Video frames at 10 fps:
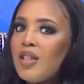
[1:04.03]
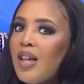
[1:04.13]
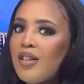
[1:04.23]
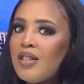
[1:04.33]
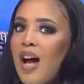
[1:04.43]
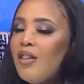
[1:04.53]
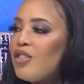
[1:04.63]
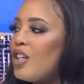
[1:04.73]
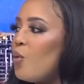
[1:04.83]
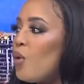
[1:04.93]
$10,000
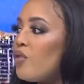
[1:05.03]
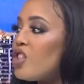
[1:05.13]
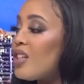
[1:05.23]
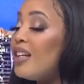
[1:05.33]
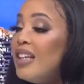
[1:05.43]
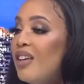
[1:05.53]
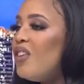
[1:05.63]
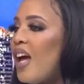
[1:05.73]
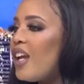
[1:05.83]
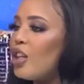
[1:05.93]
and it would have just
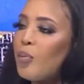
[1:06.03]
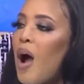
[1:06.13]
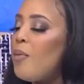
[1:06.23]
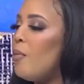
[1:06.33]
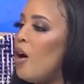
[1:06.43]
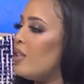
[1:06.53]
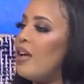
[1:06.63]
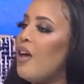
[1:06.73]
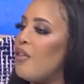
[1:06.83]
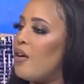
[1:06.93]
alleviated the problem
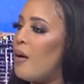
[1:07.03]
altogether.